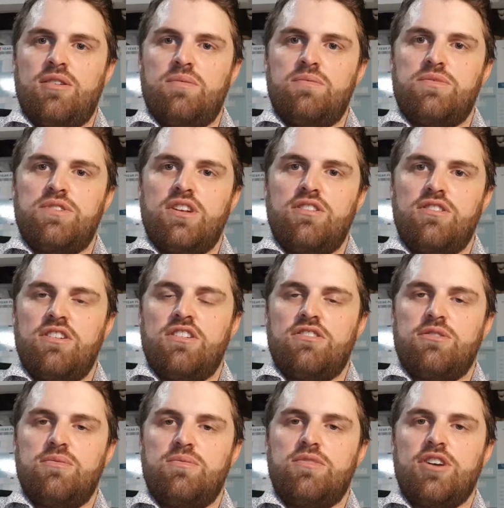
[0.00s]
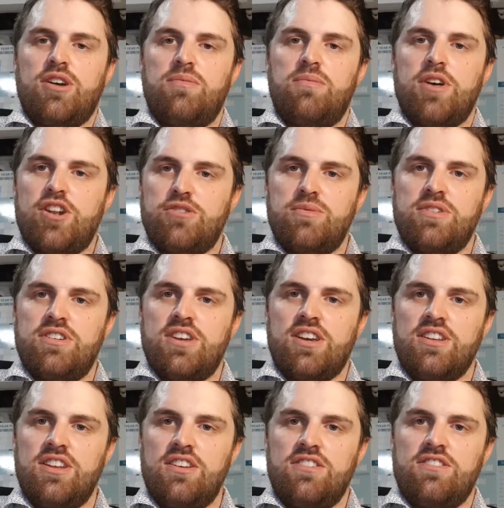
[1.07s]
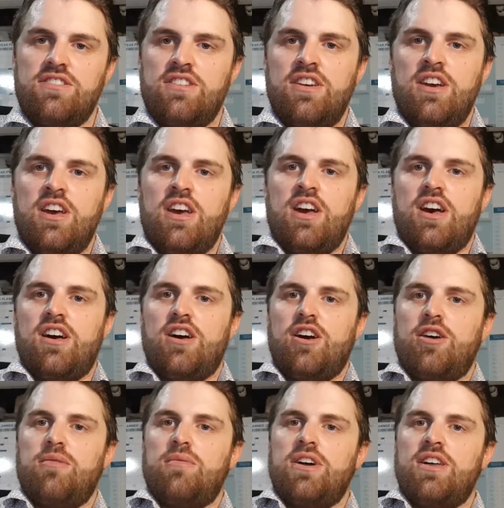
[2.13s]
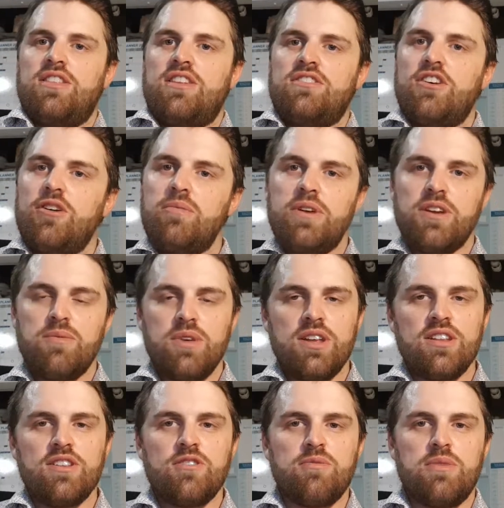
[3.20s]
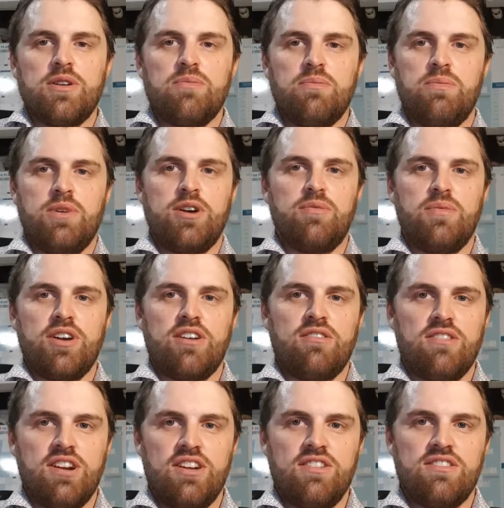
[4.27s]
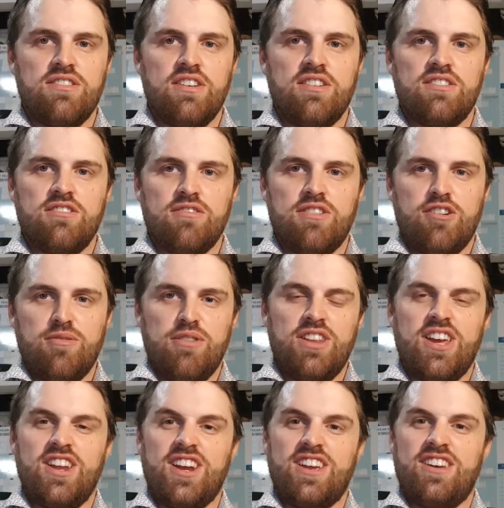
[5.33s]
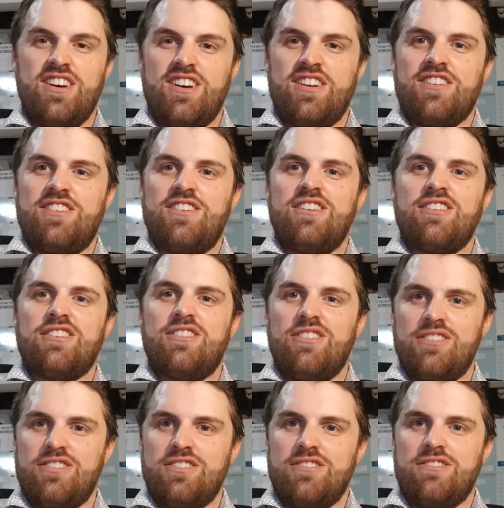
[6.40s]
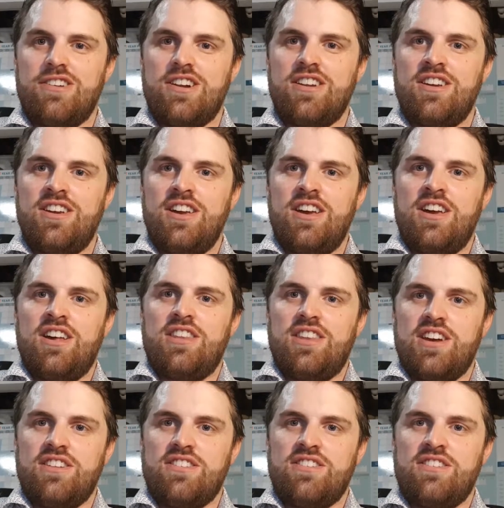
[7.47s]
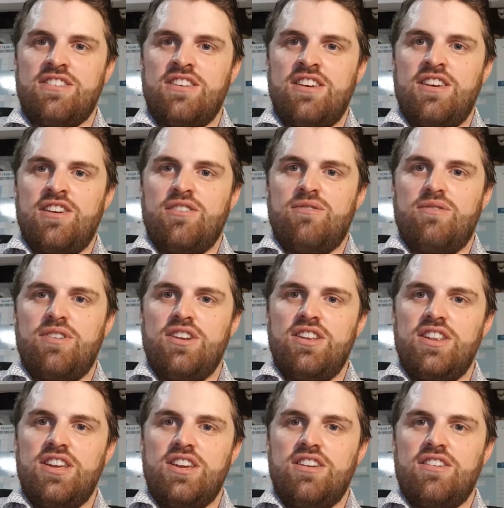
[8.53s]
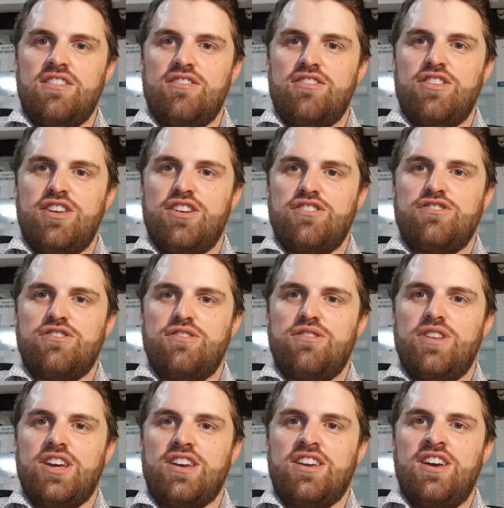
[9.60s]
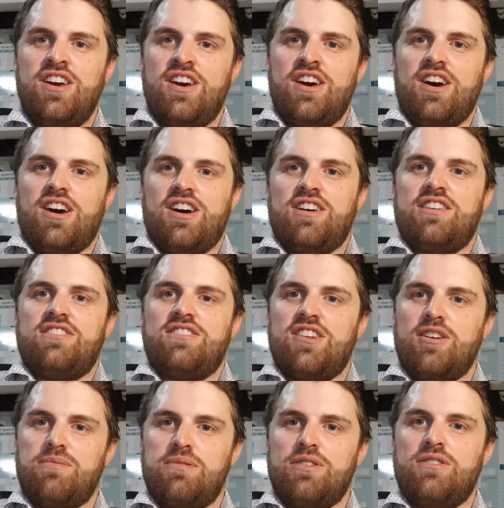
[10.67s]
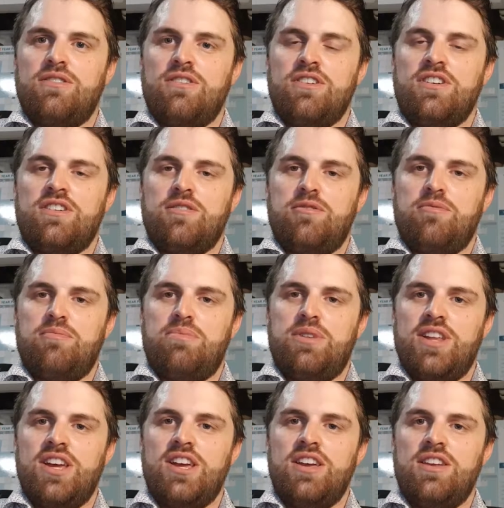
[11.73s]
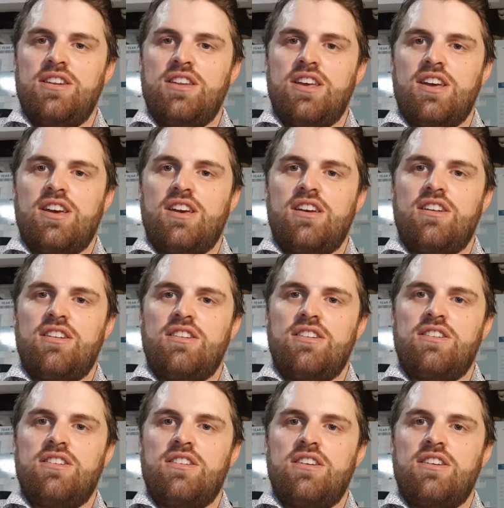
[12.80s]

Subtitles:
start learning some time management techniques, and that's helping me a little bit, but my grades are still terrible and I can't concentrate. That's really the issue. Like, I set up a good plan and